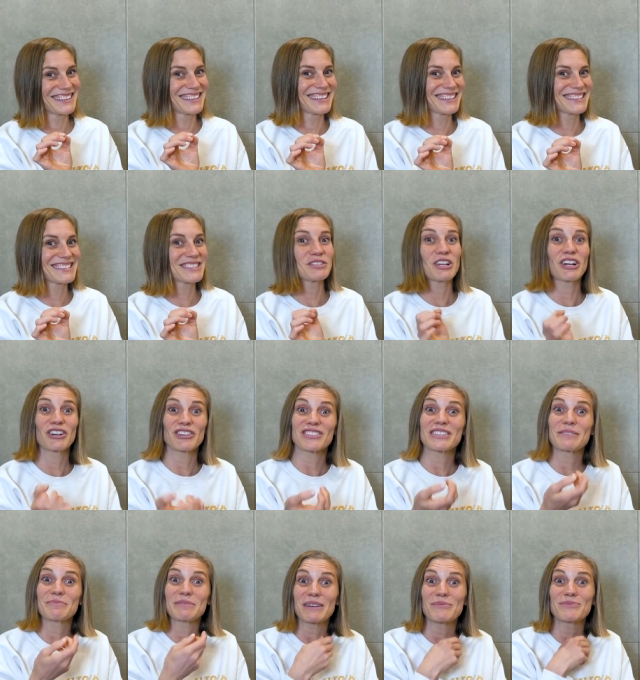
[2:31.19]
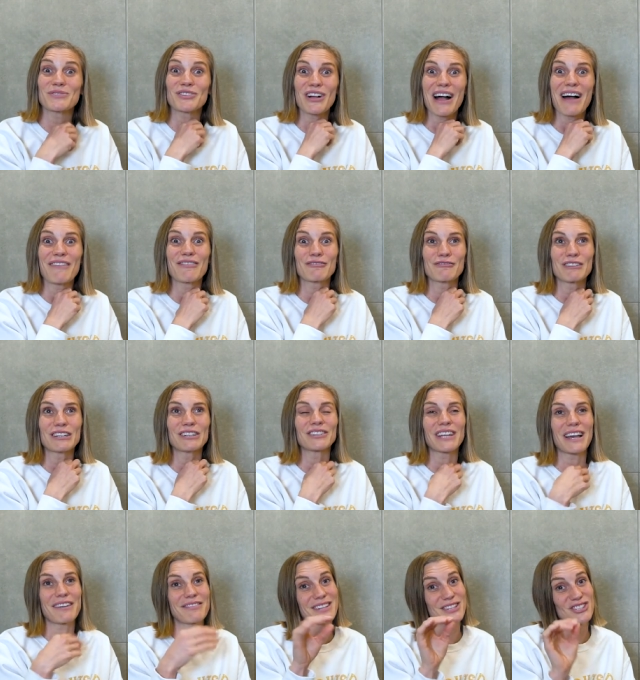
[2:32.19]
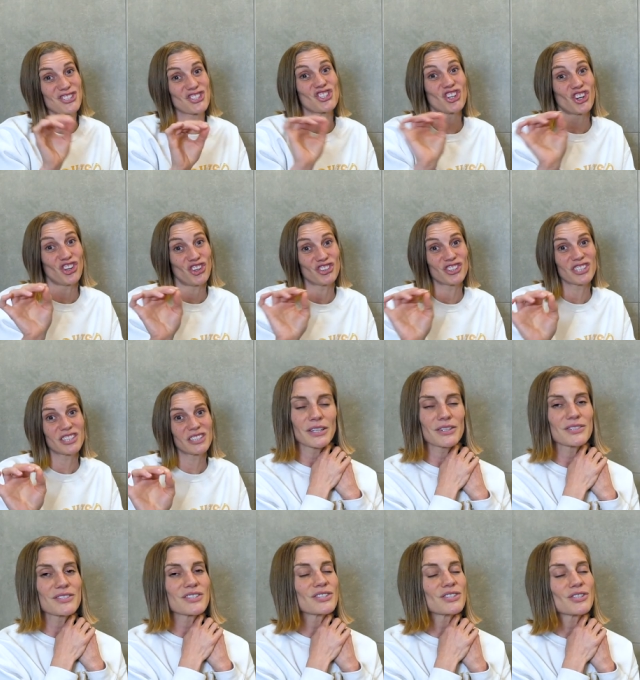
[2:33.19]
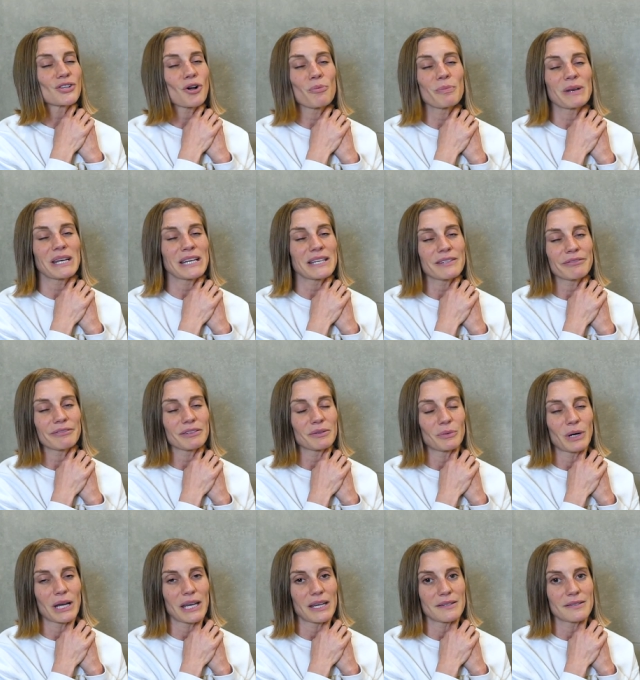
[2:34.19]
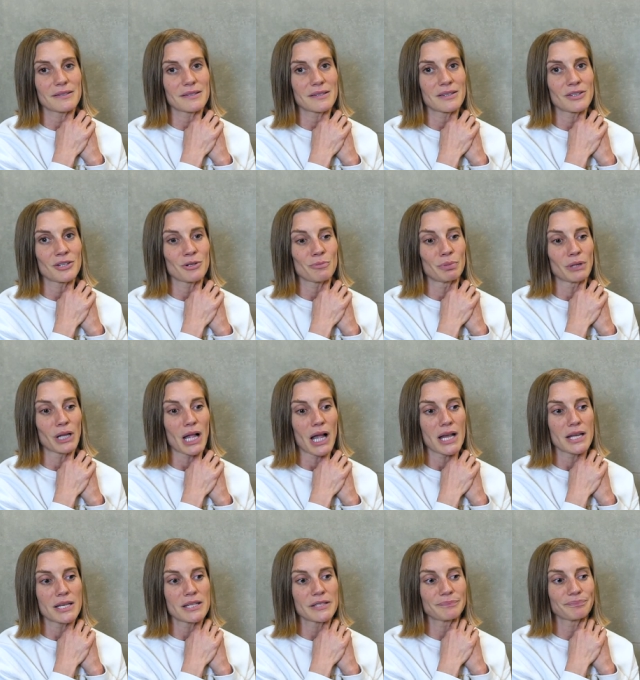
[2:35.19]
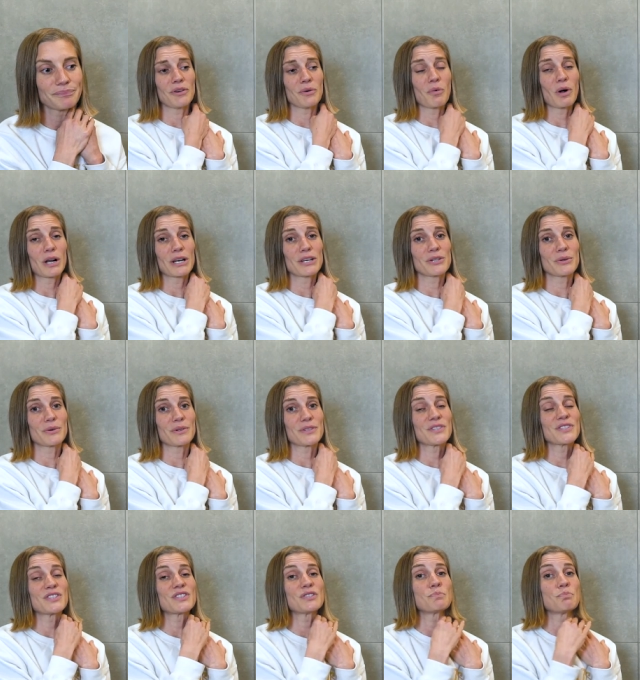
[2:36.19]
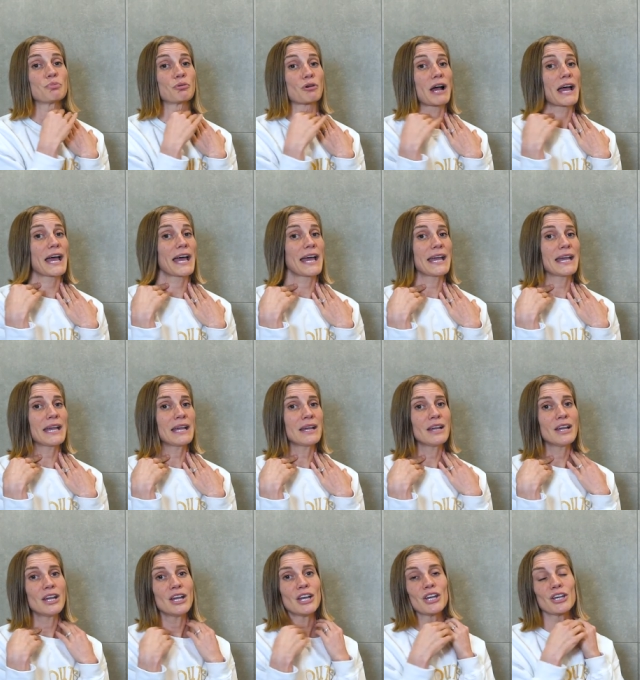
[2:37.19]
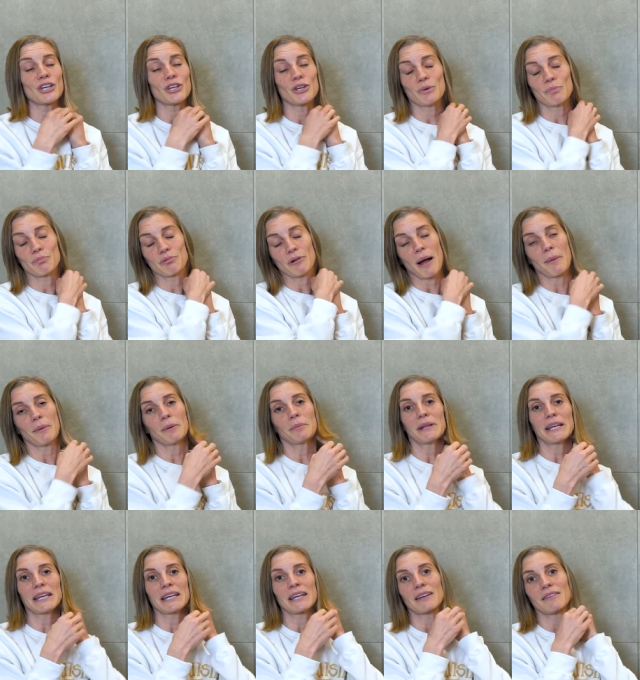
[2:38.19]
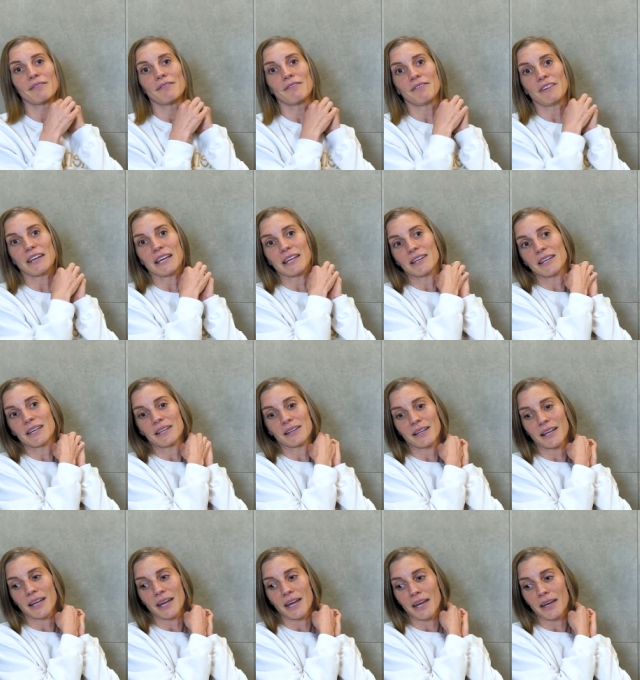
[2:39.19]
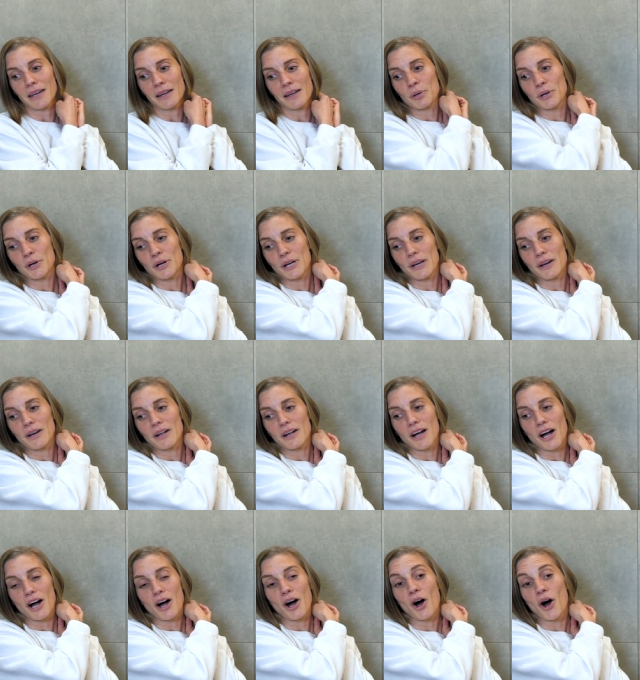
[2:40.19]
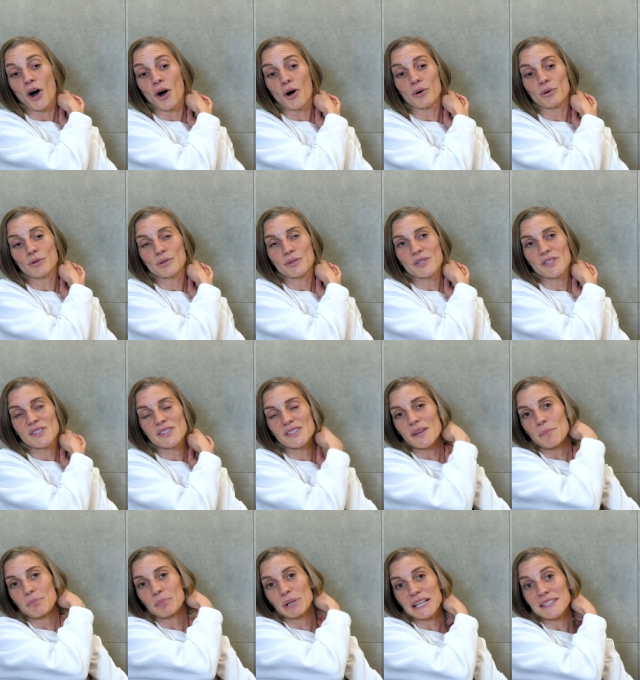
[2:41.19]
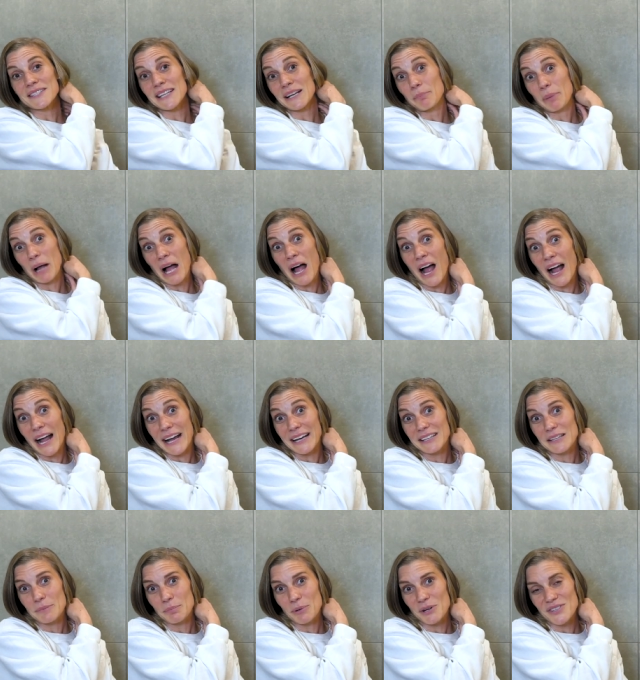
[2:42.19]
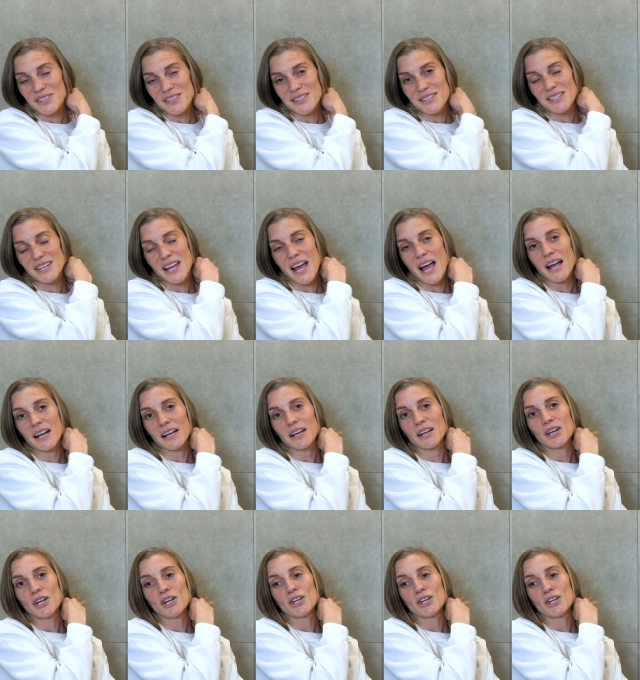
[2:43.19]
Because you know, sometimes they'll have a real knife that's dulled. There's so many different ways to do blood. You want to do a spray. You'd probably conveniently put a hose someplace like behind a person's neck.